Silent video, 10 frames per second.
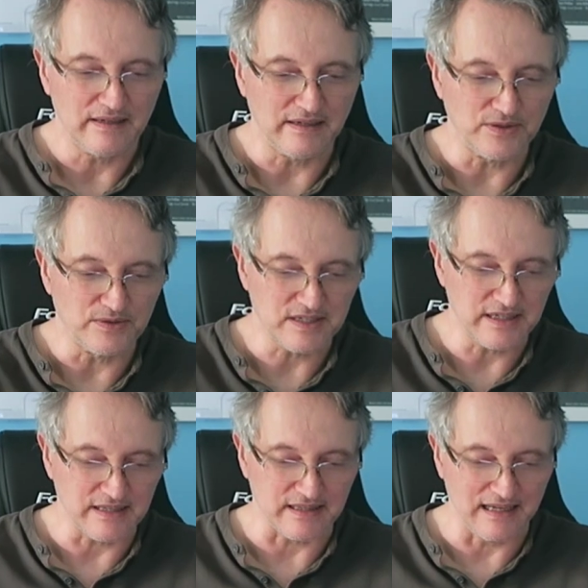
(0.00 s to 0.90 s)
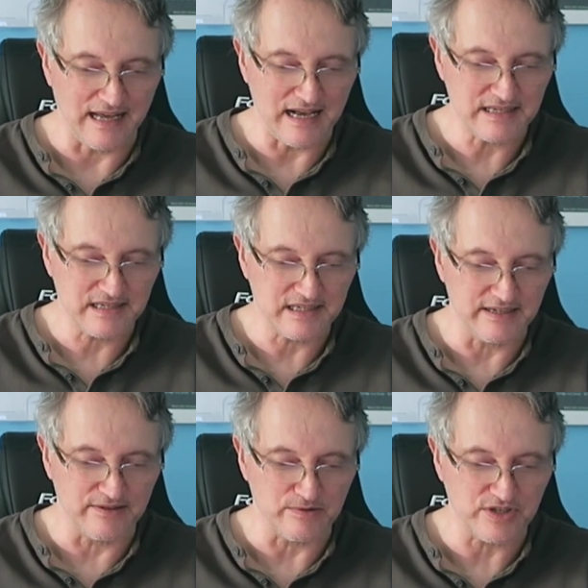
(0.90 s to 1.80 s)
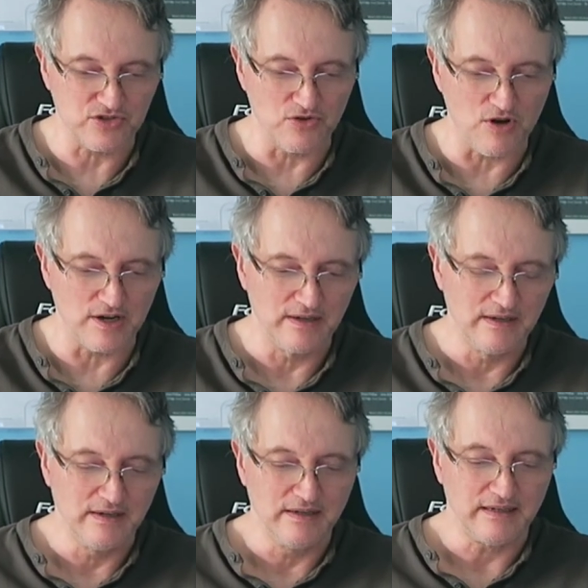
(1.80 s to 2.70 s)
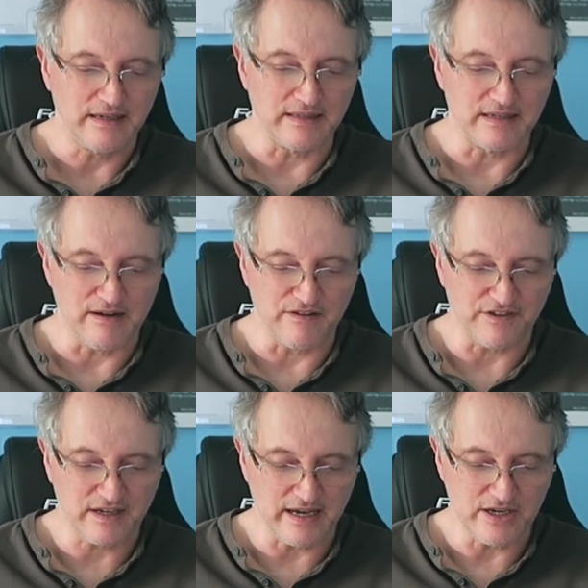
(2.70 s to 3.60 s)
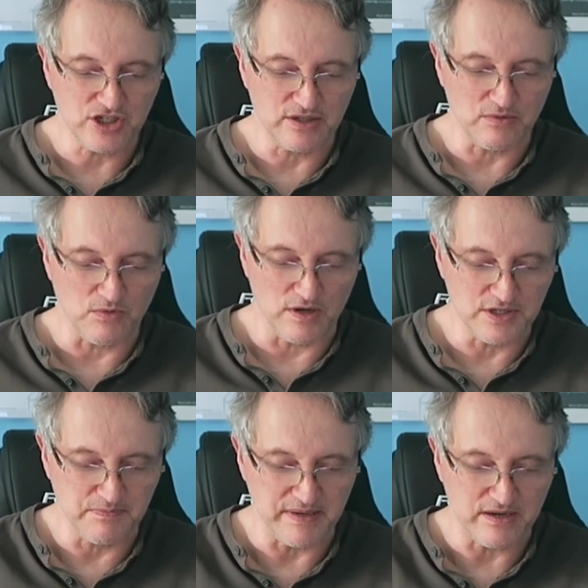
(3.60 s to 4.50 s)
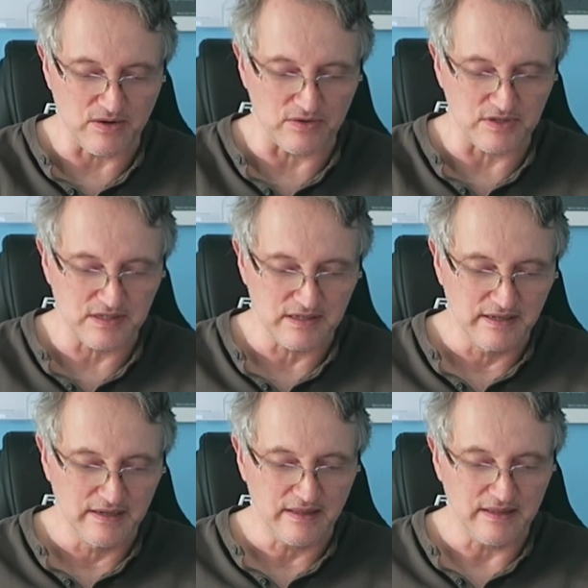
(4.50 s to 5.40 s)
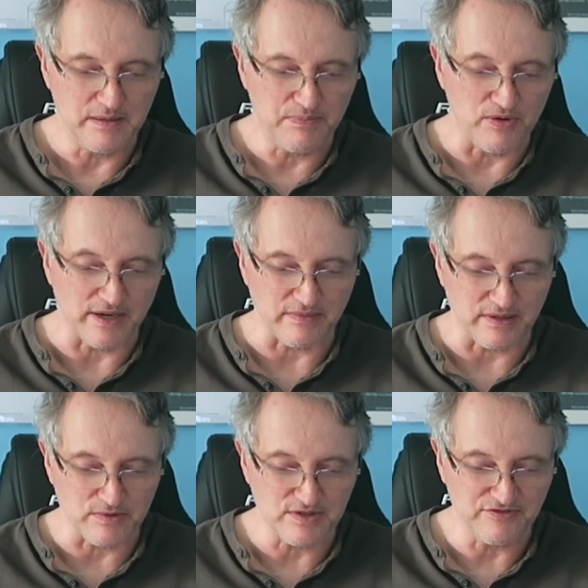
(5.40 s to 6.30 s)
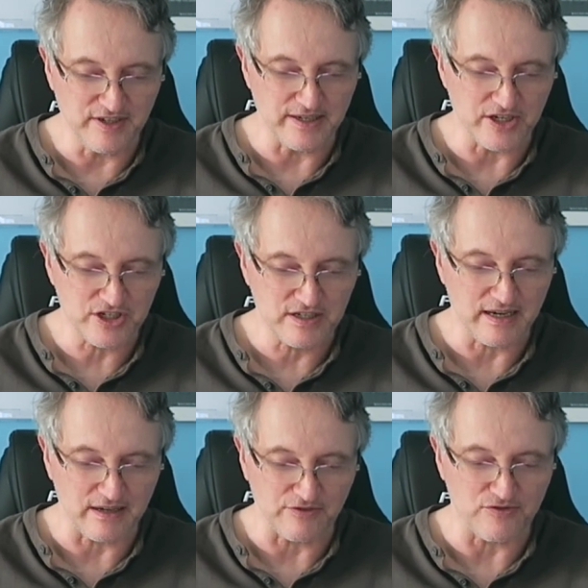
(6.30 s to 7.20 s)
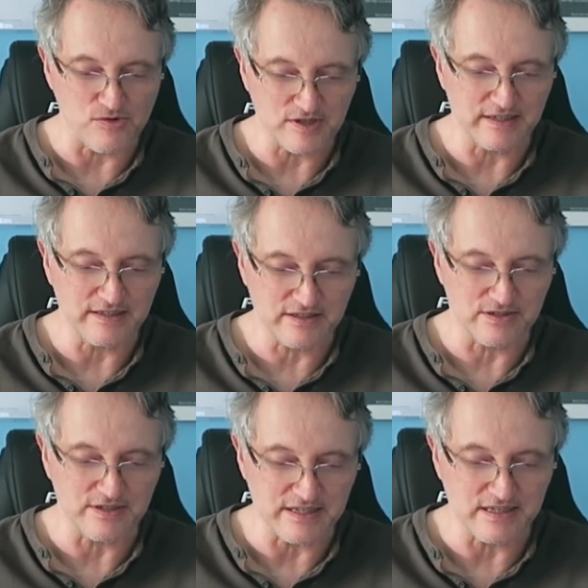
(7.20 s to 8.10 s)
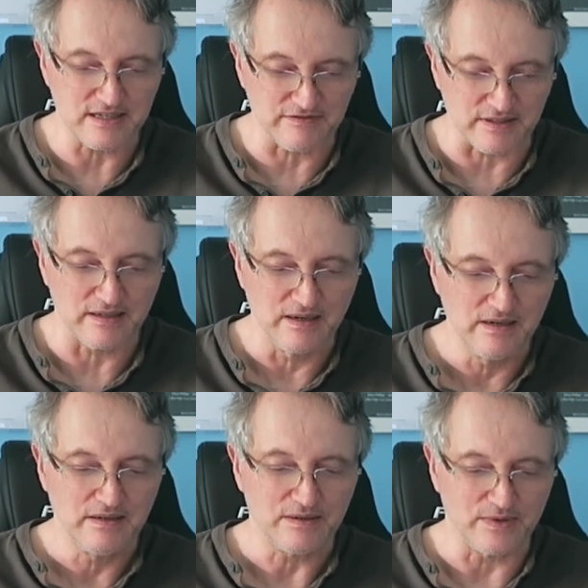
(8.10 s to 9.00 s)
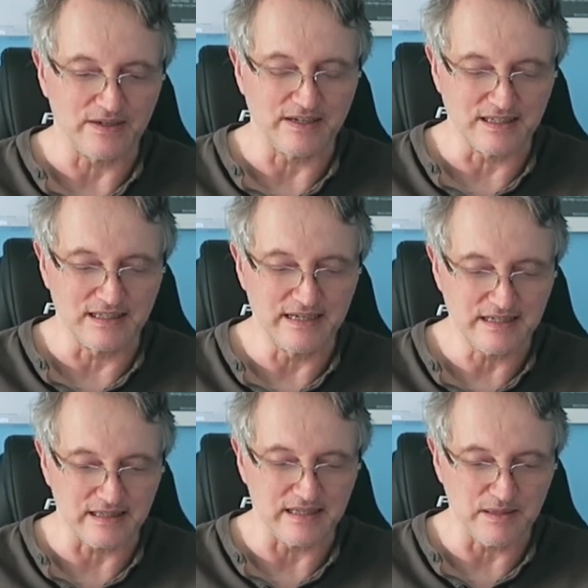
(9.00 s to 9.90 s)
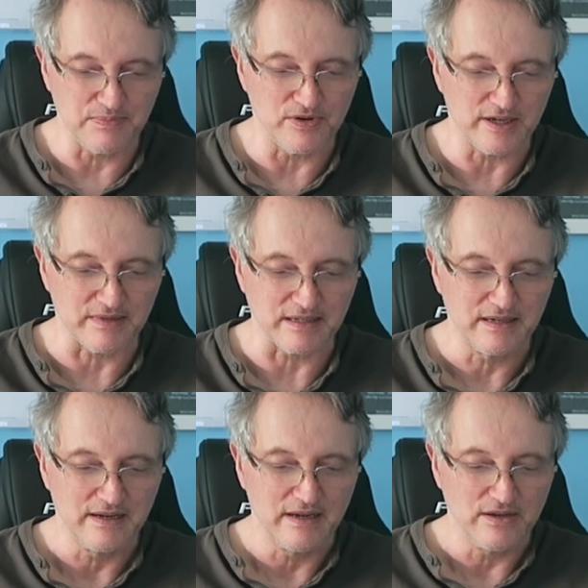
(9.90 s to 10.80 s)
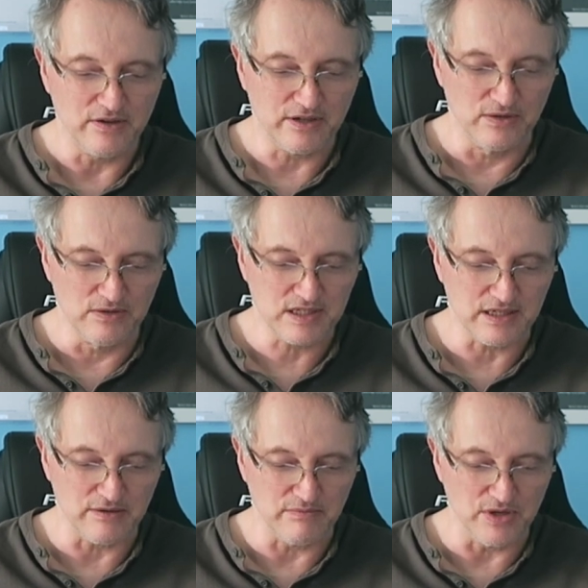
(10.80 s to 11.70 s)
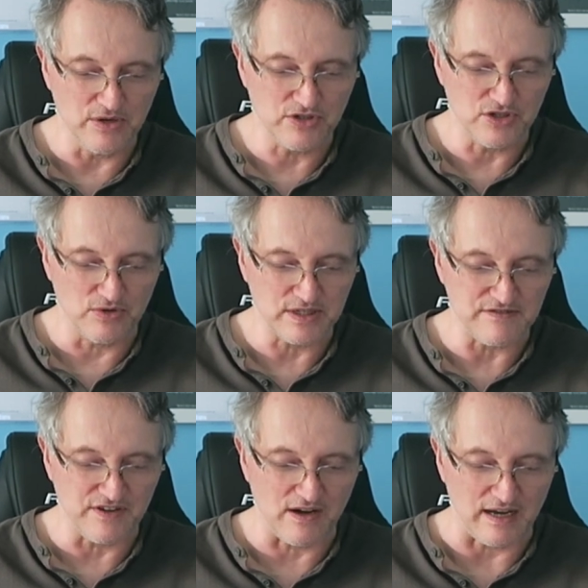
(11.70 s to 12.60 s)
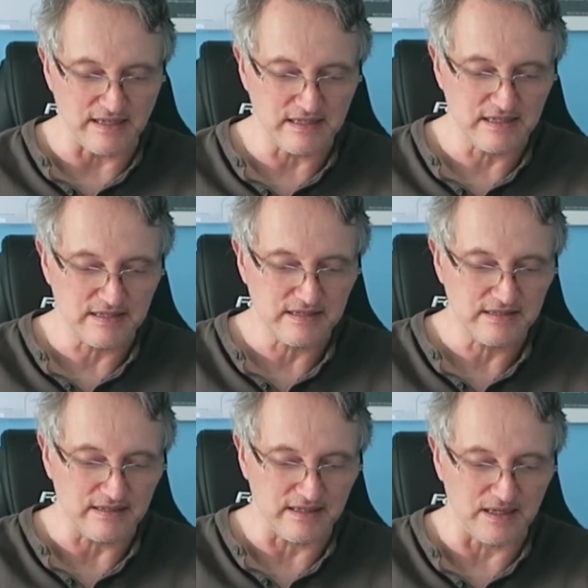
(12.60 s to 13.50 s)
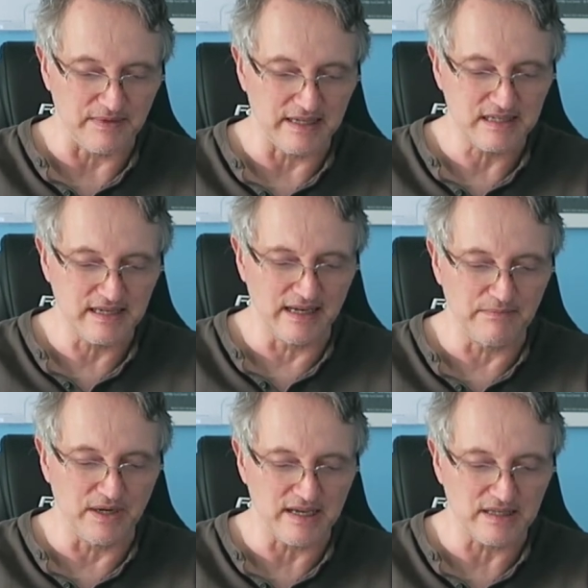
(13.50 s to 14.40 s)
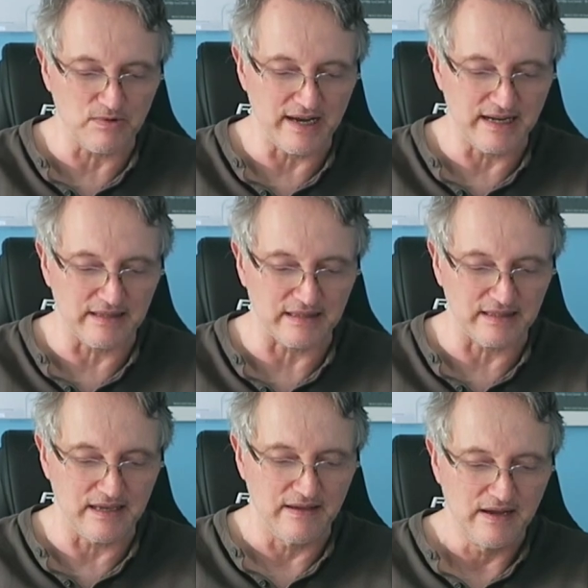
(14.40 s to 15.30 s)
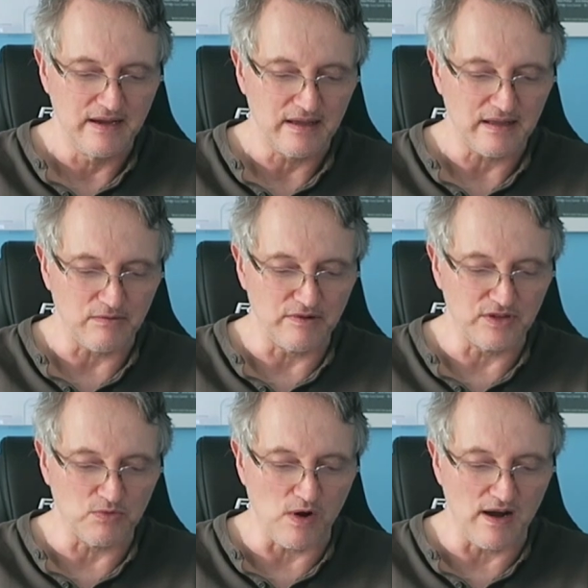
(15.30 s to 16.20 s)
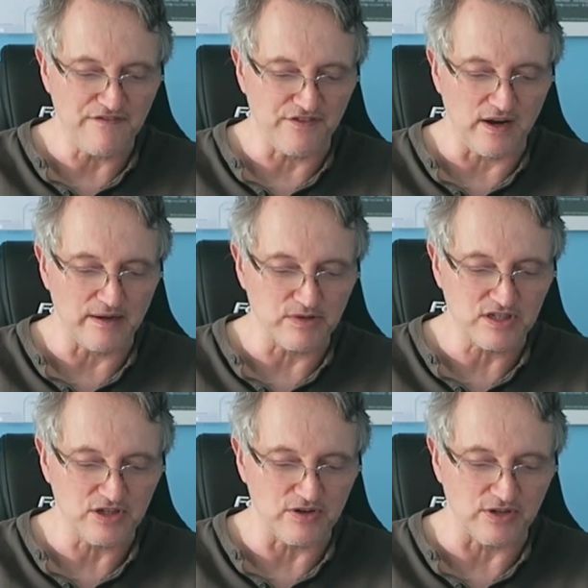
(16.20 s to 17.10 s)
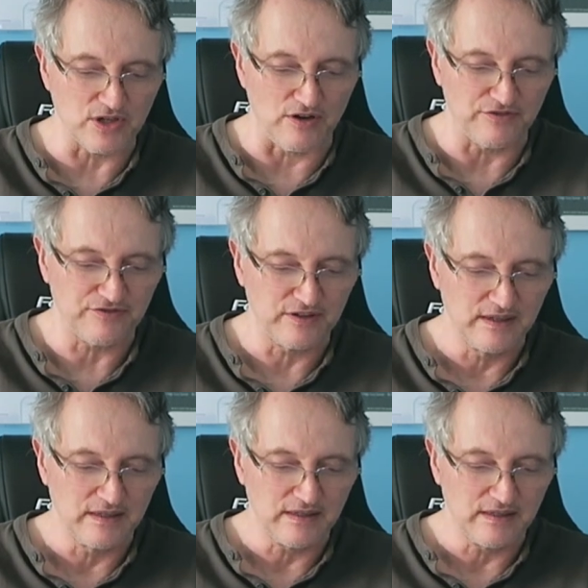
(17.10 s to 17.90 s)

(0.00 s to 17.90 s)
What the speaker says: And you'll see that the last sound restored in the notification was because the appointment was finished at 14:37 when I deleted the appointment. You can also mute your device, and it's telling, by the way, now that the Wi-Fi was turned off.